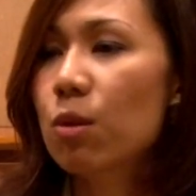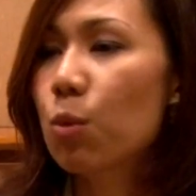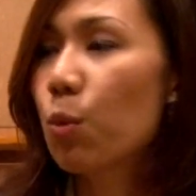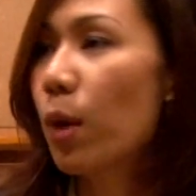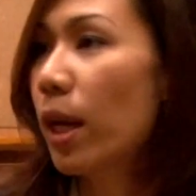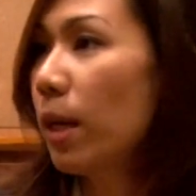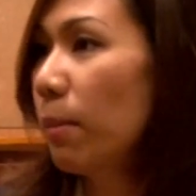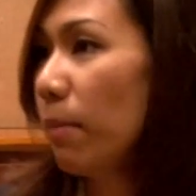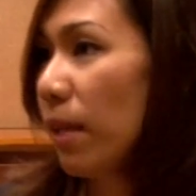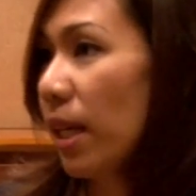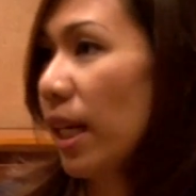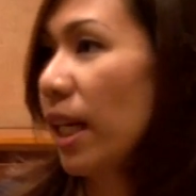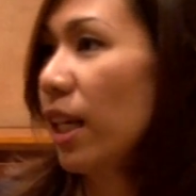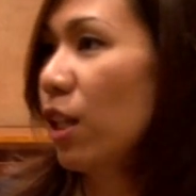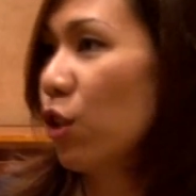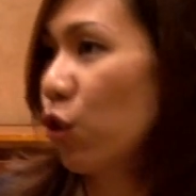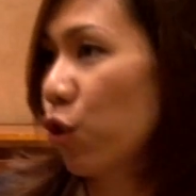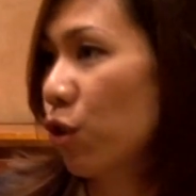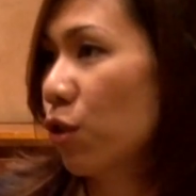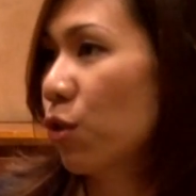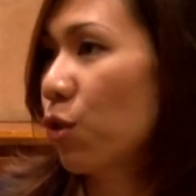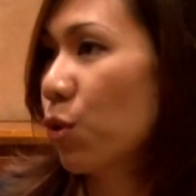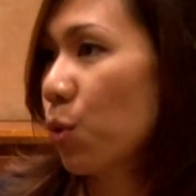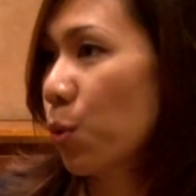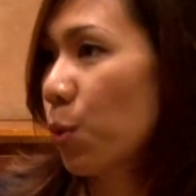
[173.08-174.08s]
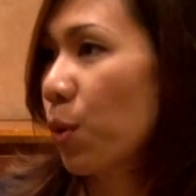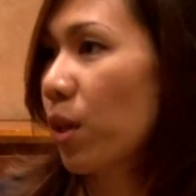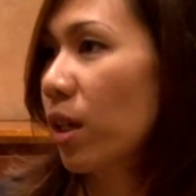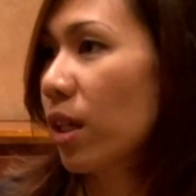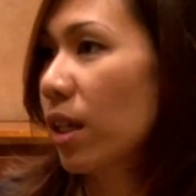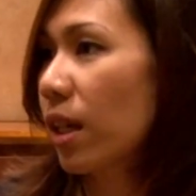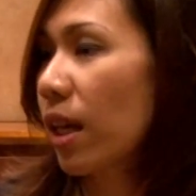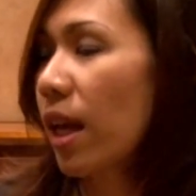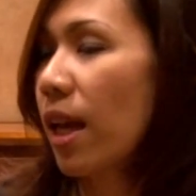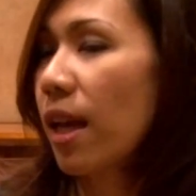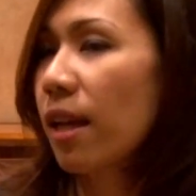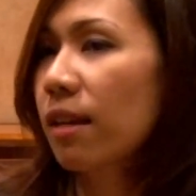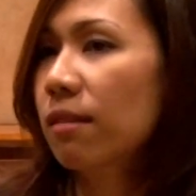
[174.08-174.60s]
the way Malaysians
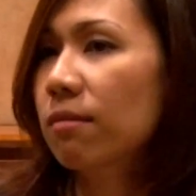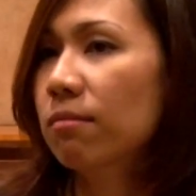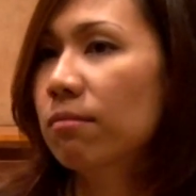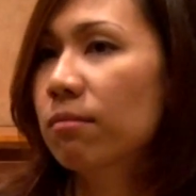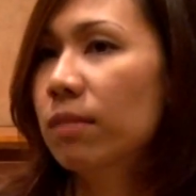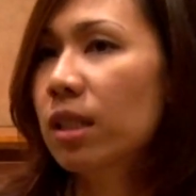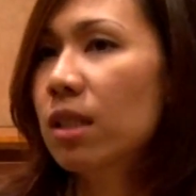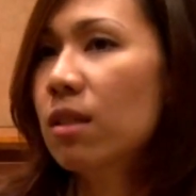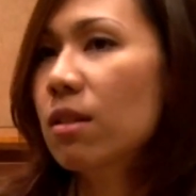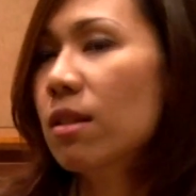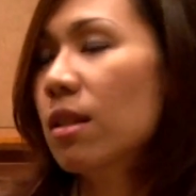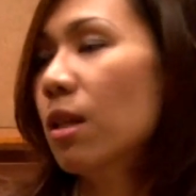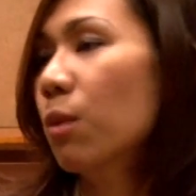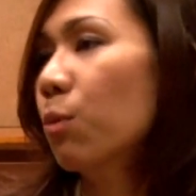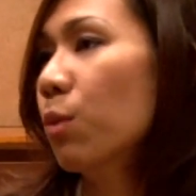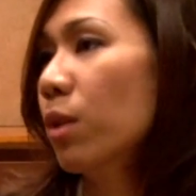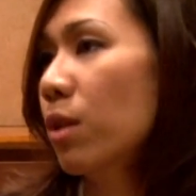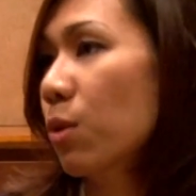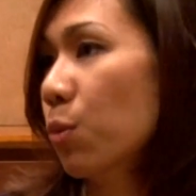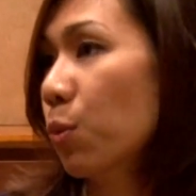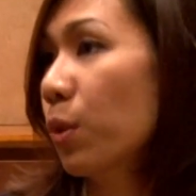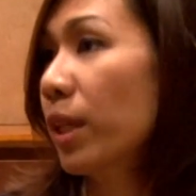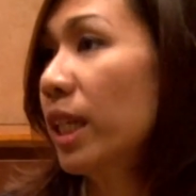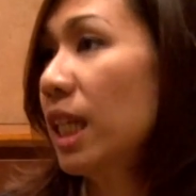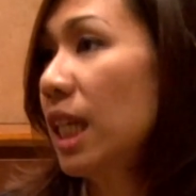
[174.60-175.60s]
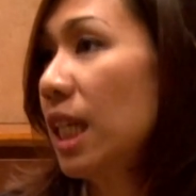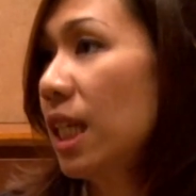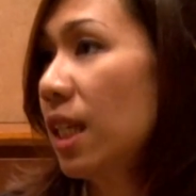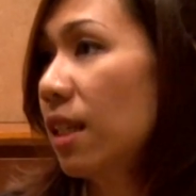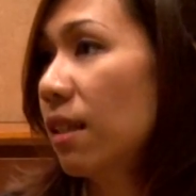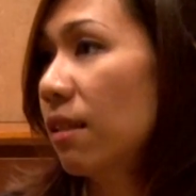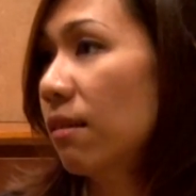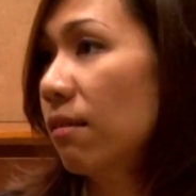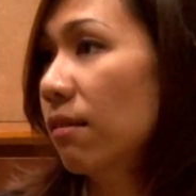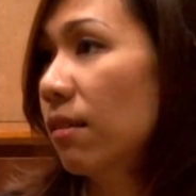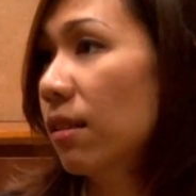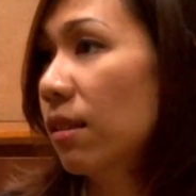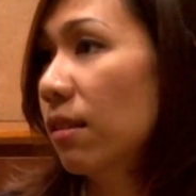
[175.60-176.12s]
work, and because I was working
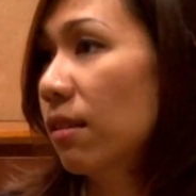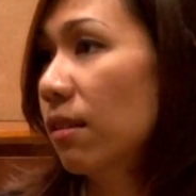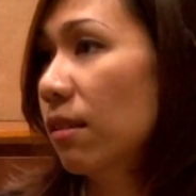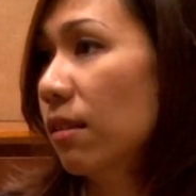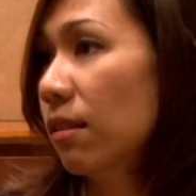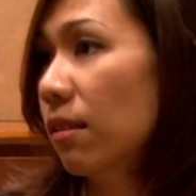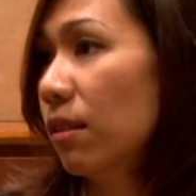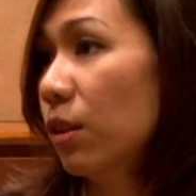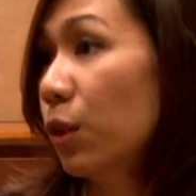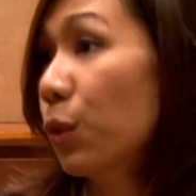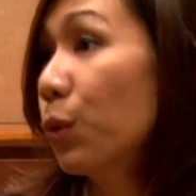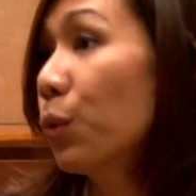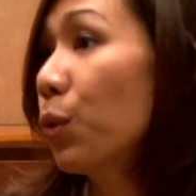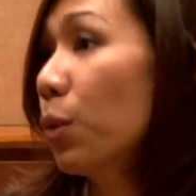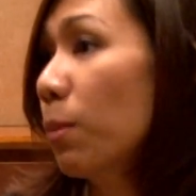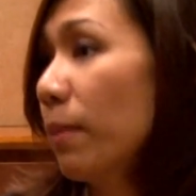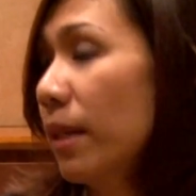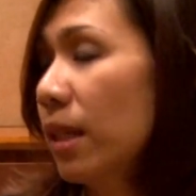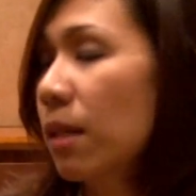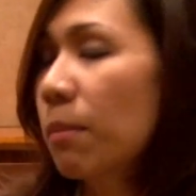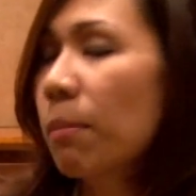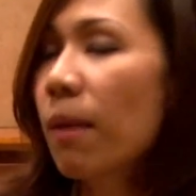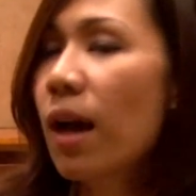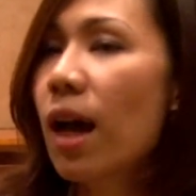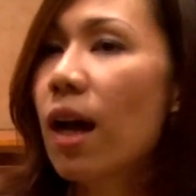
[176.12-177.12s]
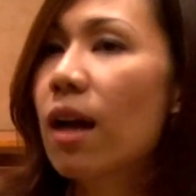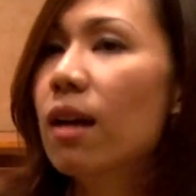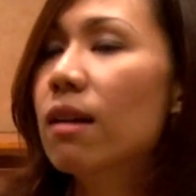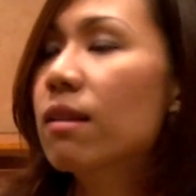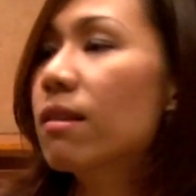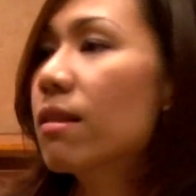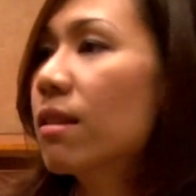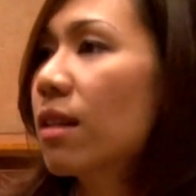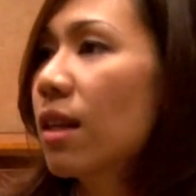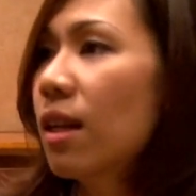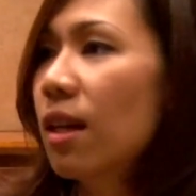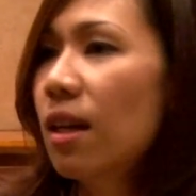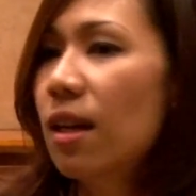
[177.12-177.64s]
in Europe in the
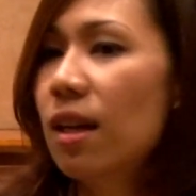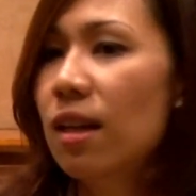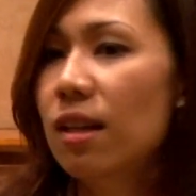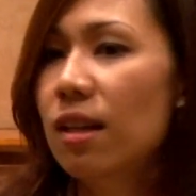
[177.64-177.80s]
past,